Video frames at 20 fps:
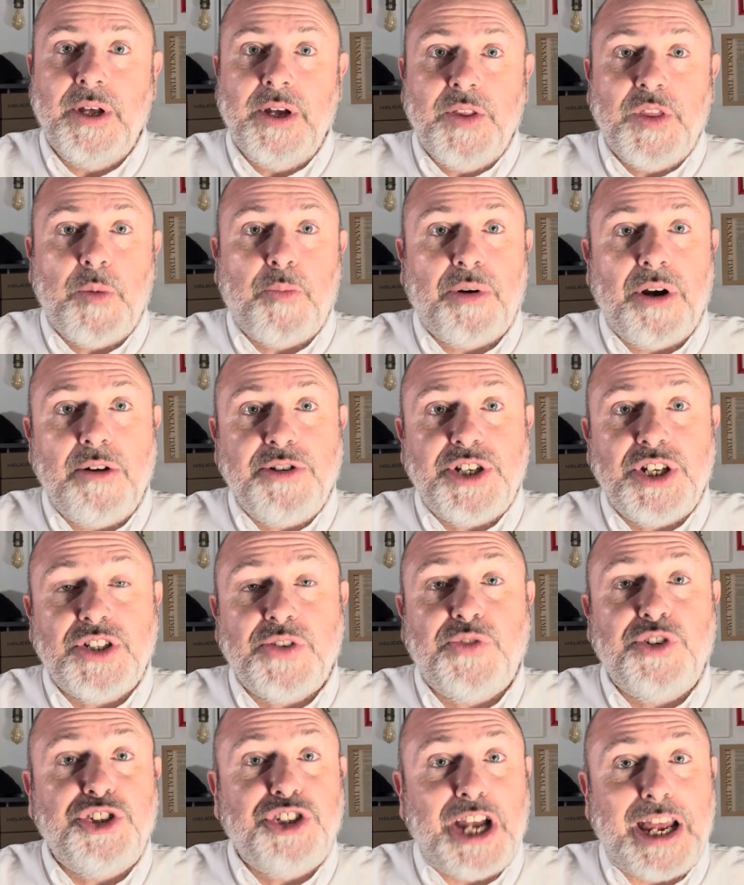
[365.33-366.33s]
The process
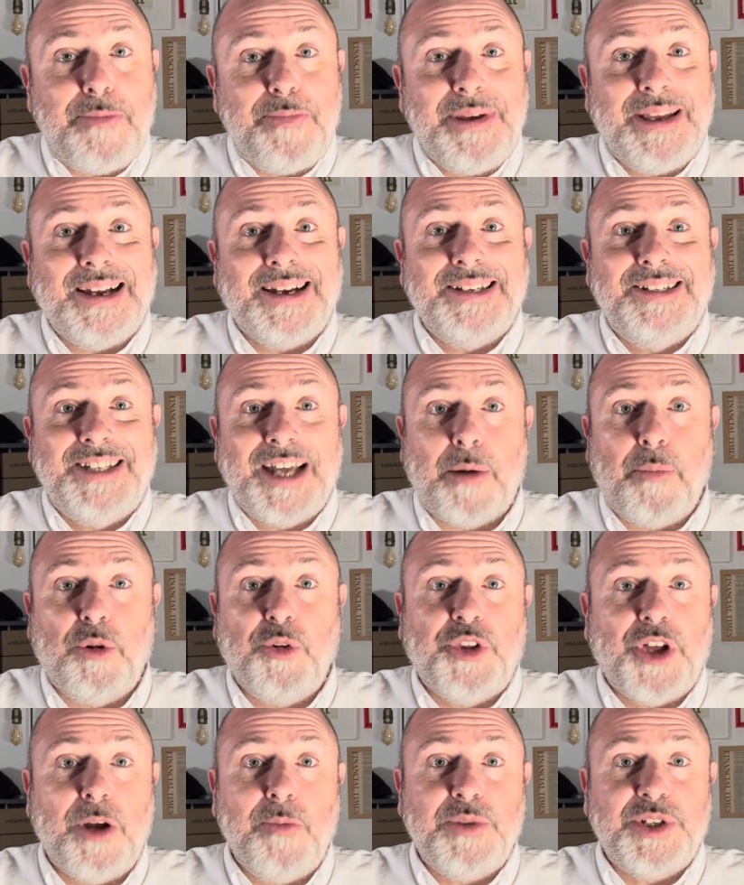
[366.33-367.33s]
of shaping a double
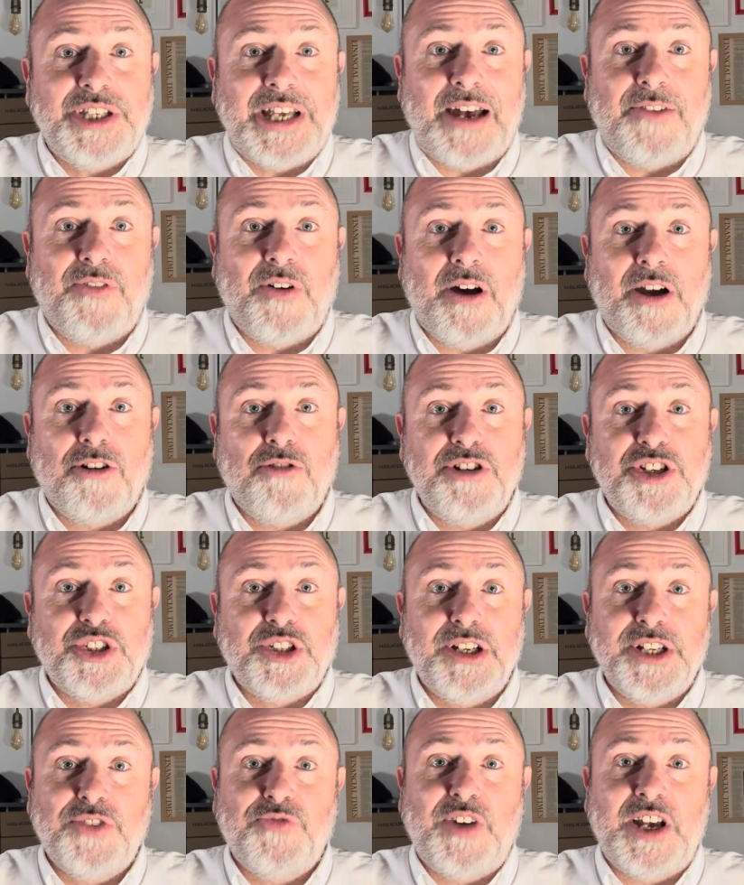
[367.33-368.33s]
domed sapphire
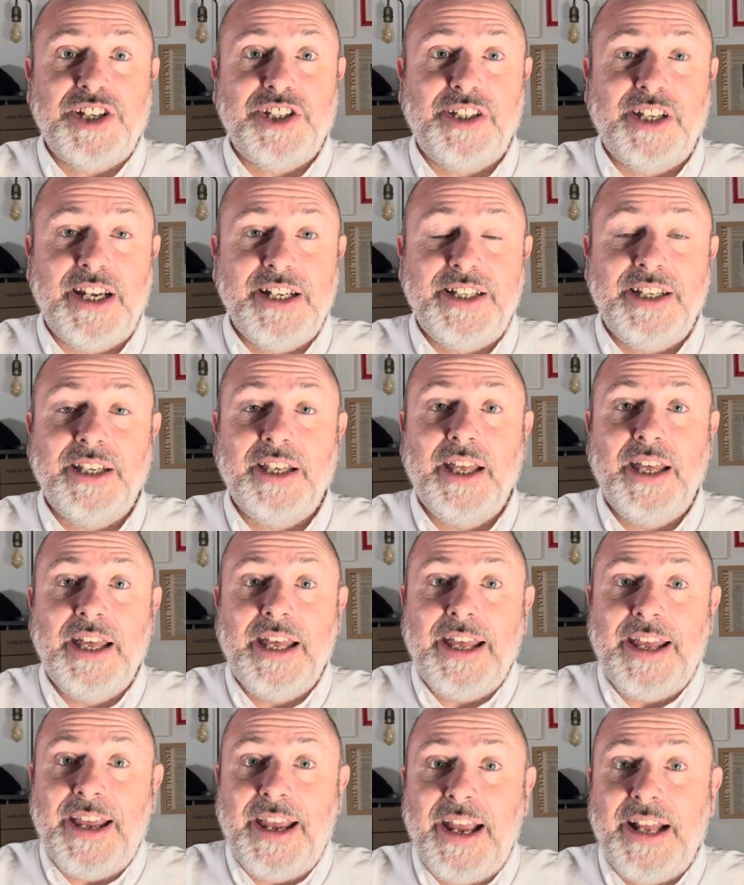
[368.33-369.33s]
crystal is fascinating.
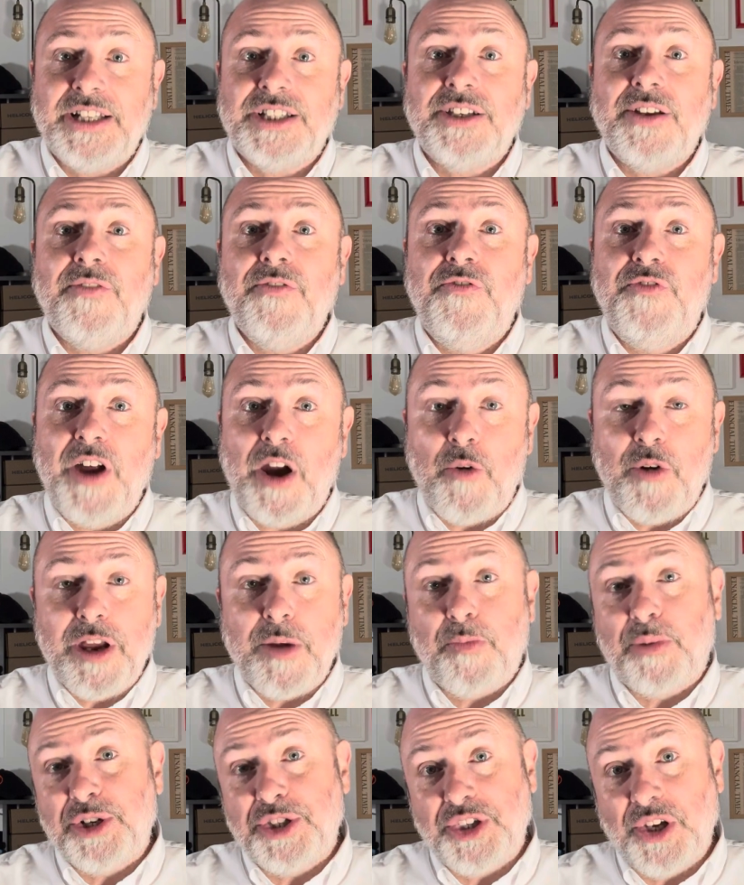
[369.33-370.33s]
It's very
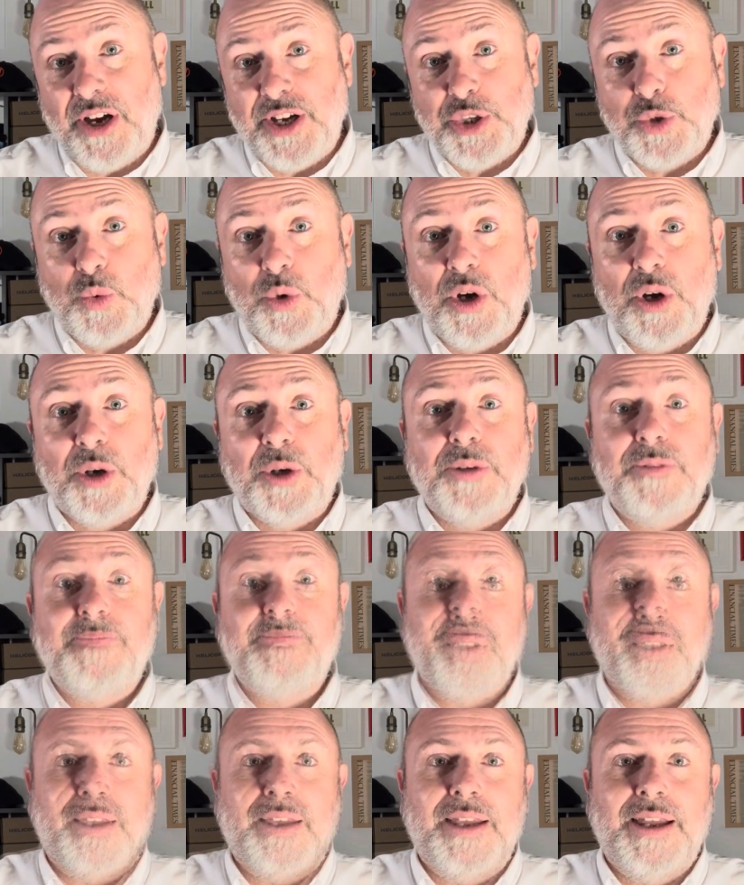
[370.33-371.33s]
precise work.
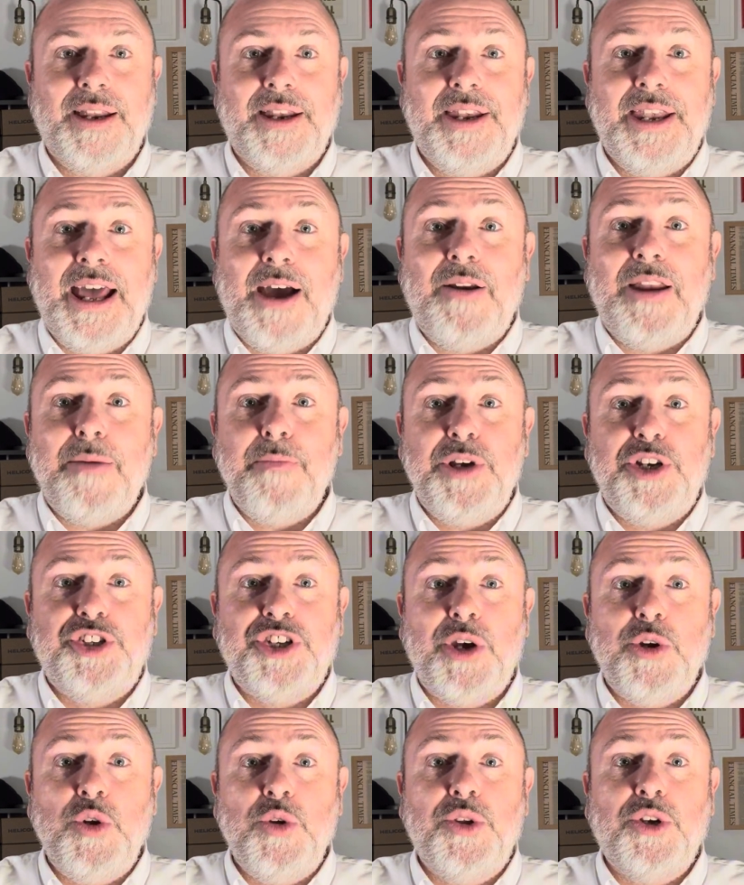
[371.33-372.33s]
Now let me show
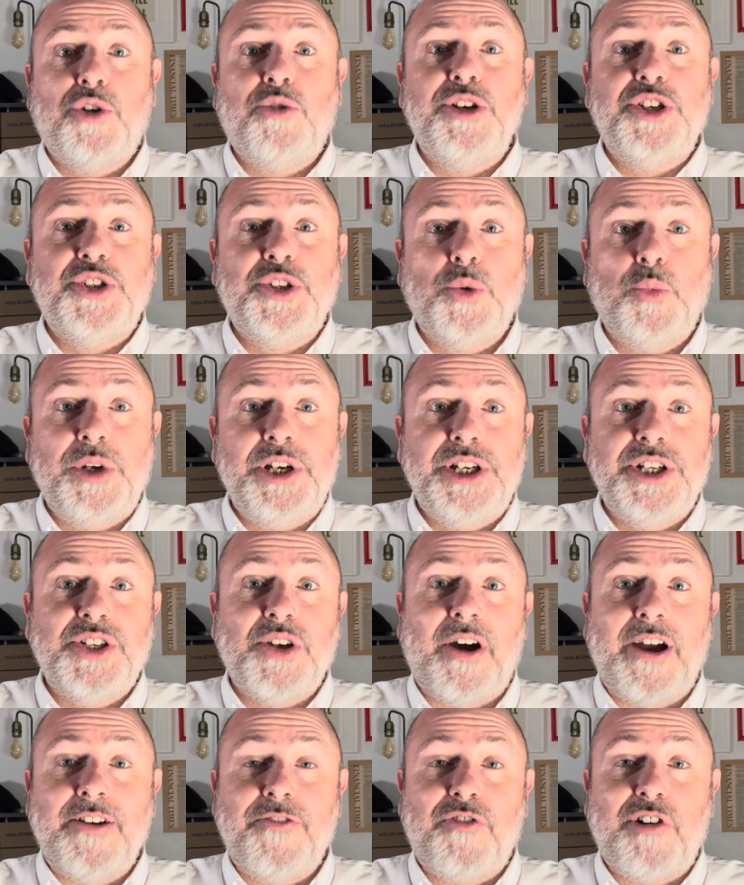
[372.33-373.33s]
you the crystal we
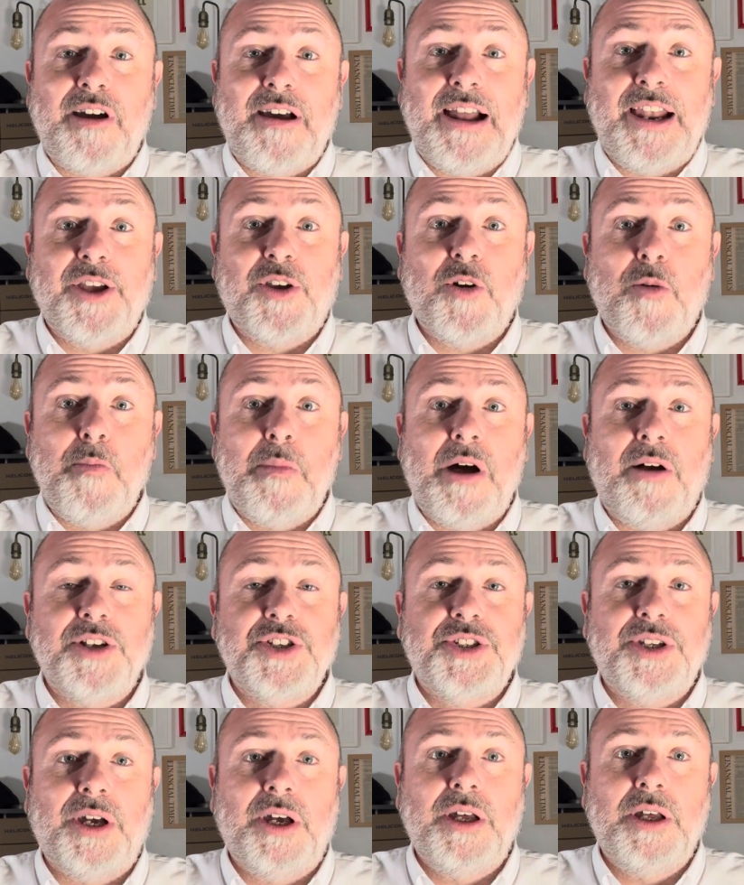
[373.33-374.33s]
designed for our Helicon
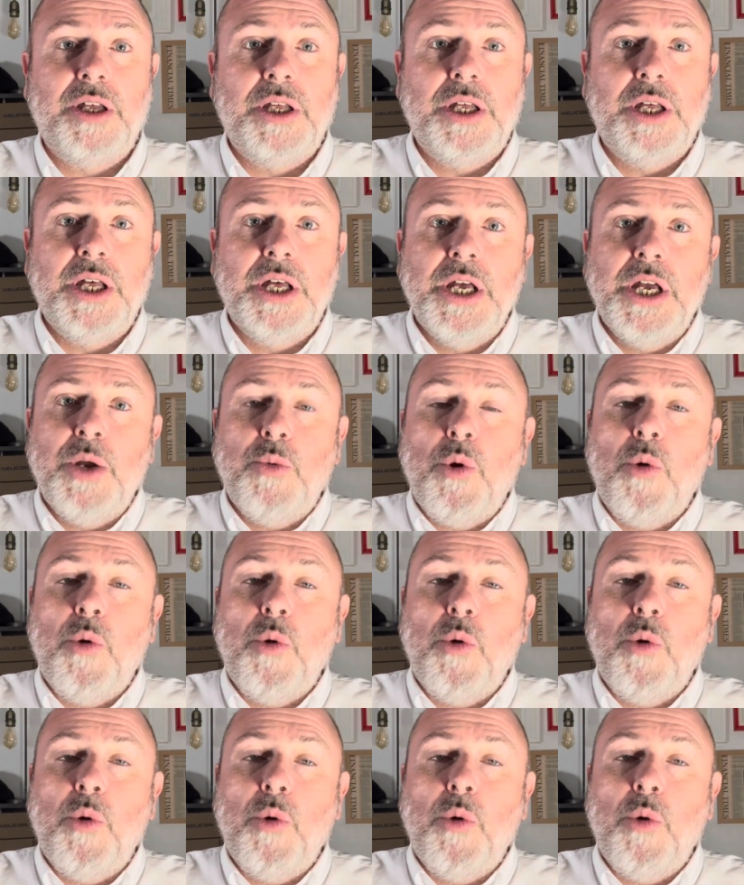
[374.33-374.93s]
Master. We